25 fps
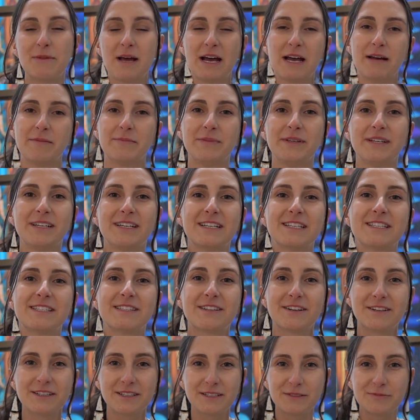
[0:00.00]
happy I
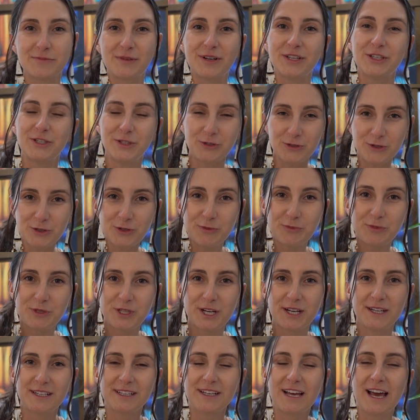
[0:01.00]
started my YouTube
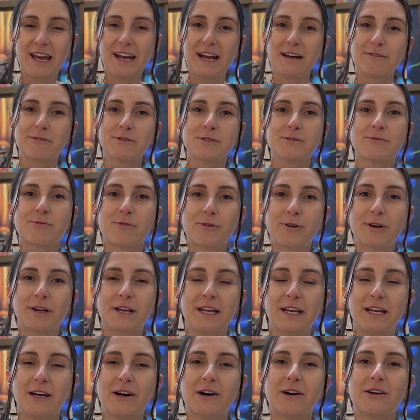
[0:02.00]
channel and I was
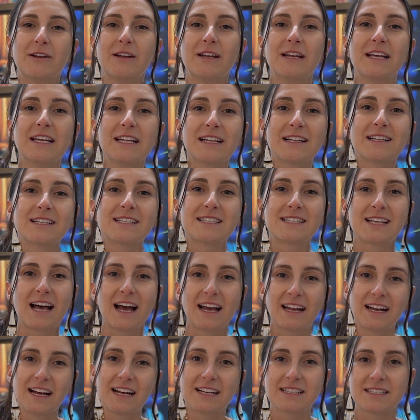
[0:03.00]
working on little
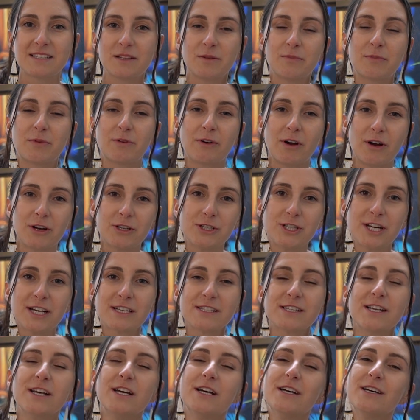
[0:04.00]
side hustle projects